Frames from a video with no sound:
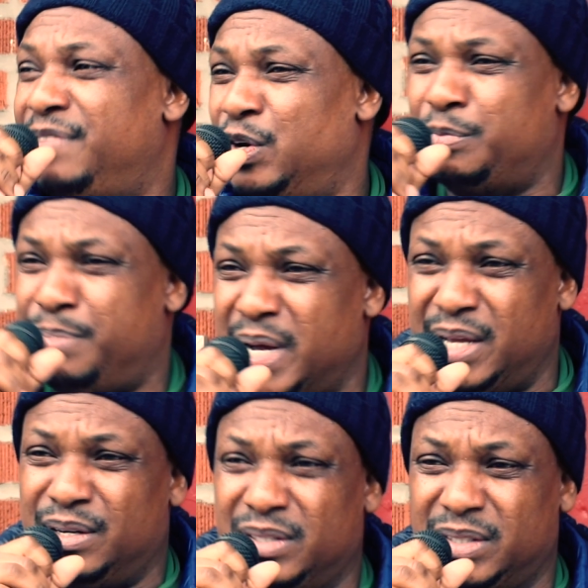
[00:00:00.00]
you look upon
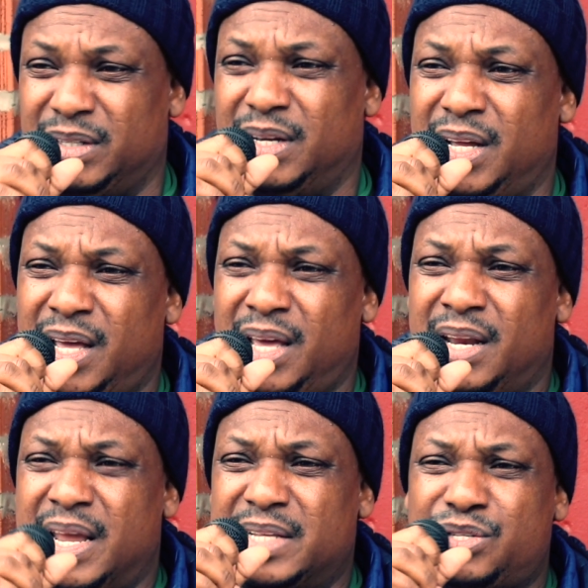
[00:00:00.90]
you.
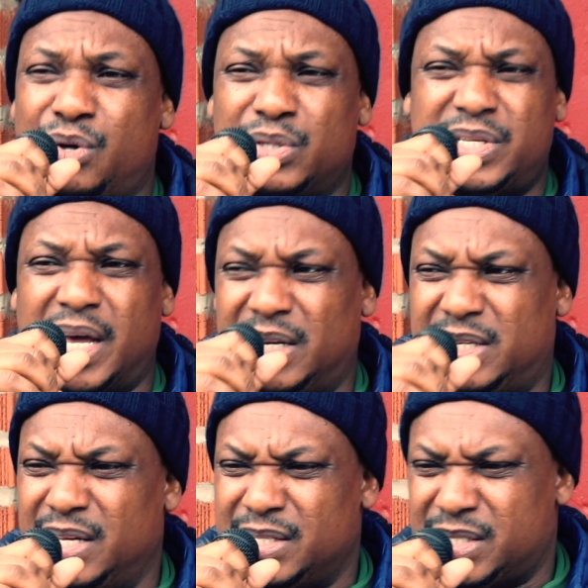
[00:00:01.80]
That's how sad it
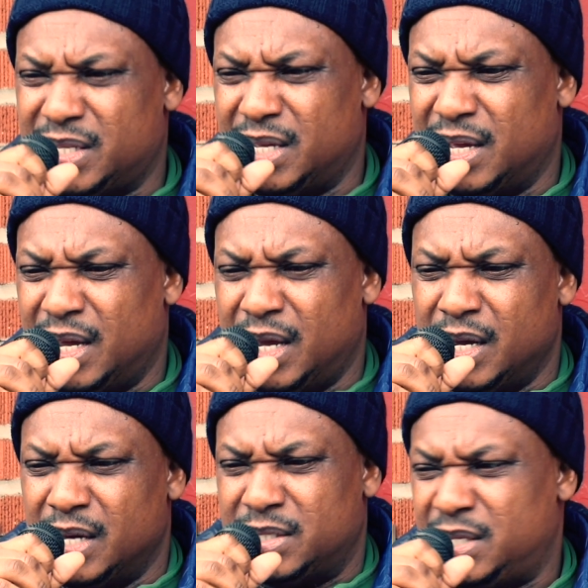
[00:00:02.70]
is.
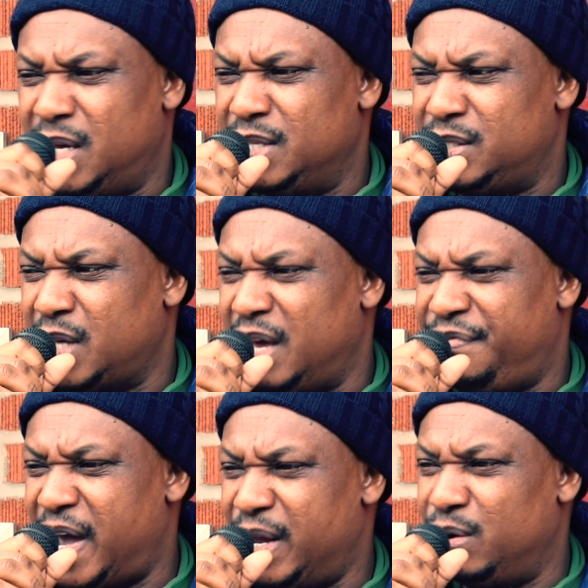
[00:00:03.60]
Since you
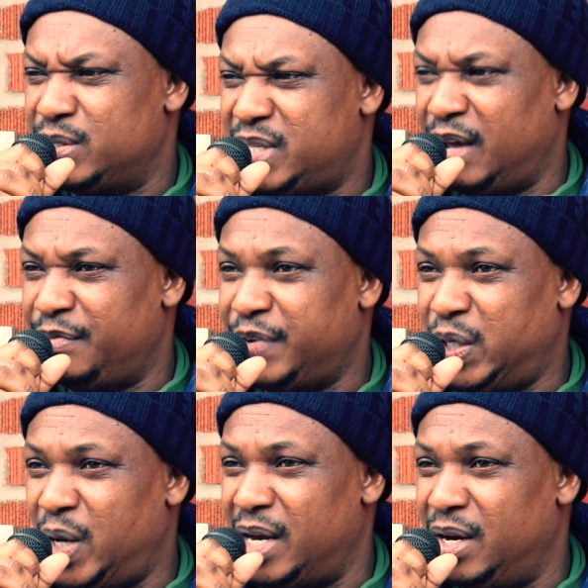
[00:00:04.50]
find out, say, if you
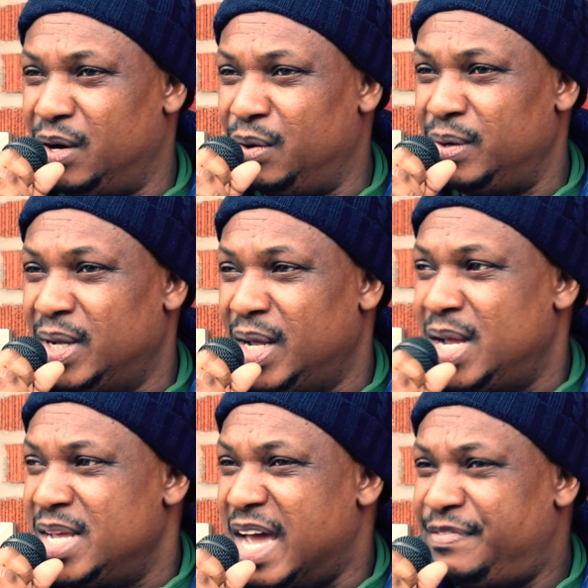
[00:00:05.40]
do that now,
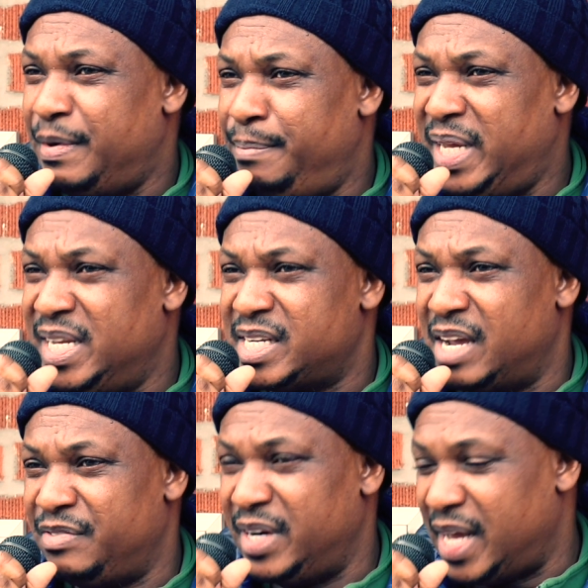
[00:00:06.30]
you have to bleach
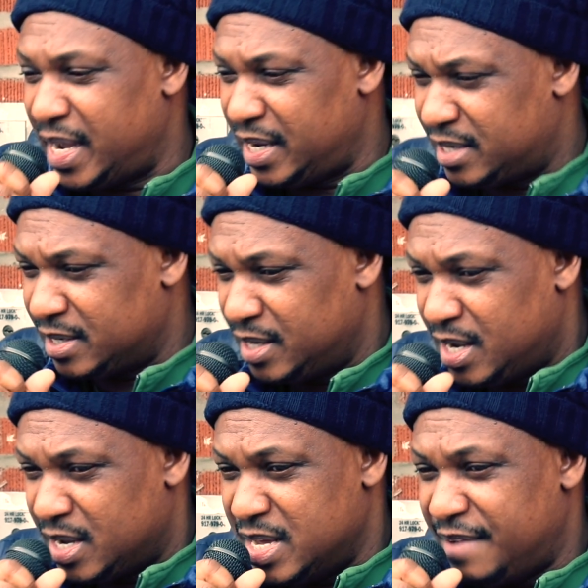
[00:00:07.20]
every night,
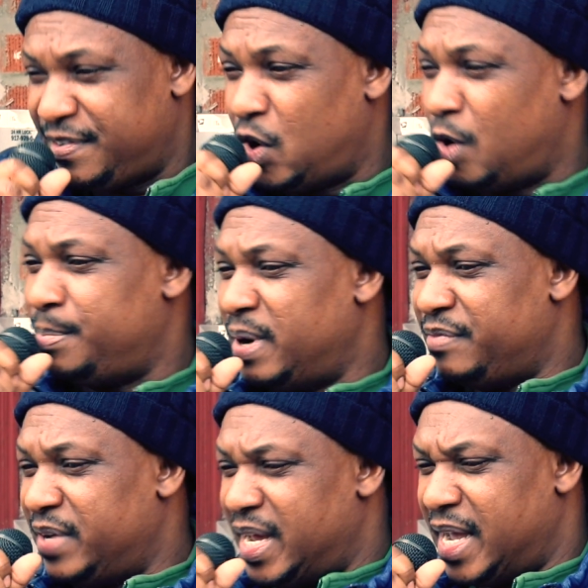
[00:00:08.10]
you have to up
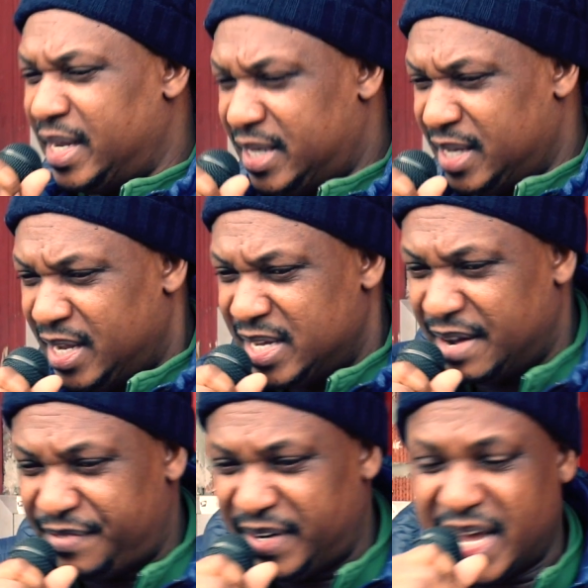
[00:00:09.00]
every night, you
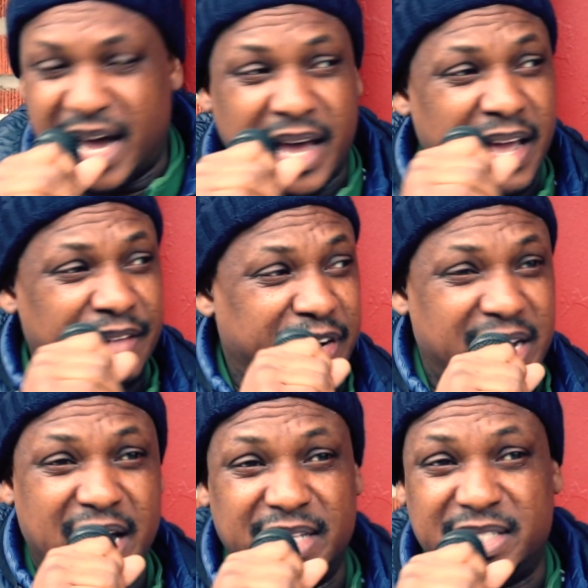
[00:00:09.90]
have to do every
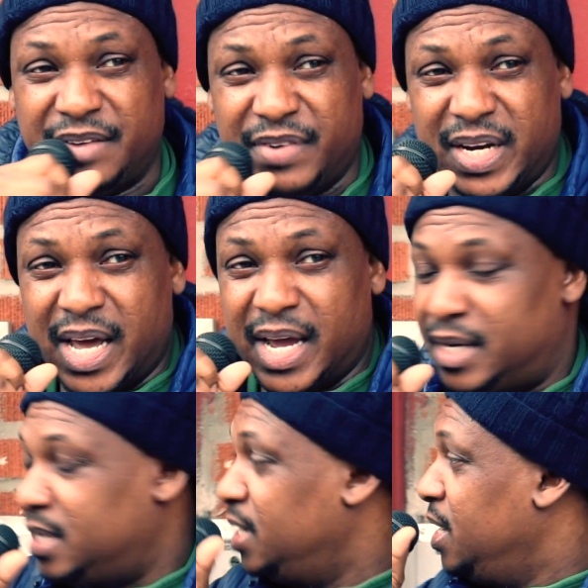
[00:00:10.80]
dance every
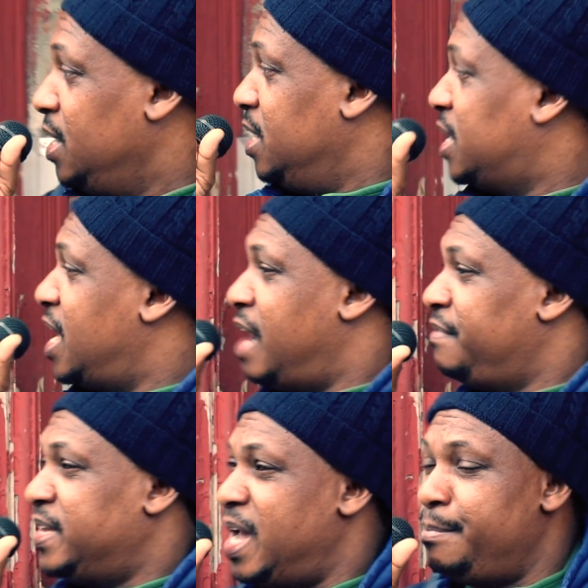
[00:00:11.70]
night, you have
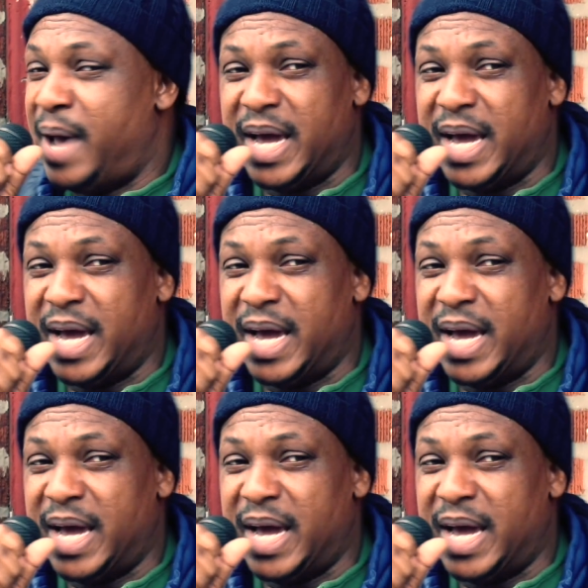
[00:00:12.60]
to buy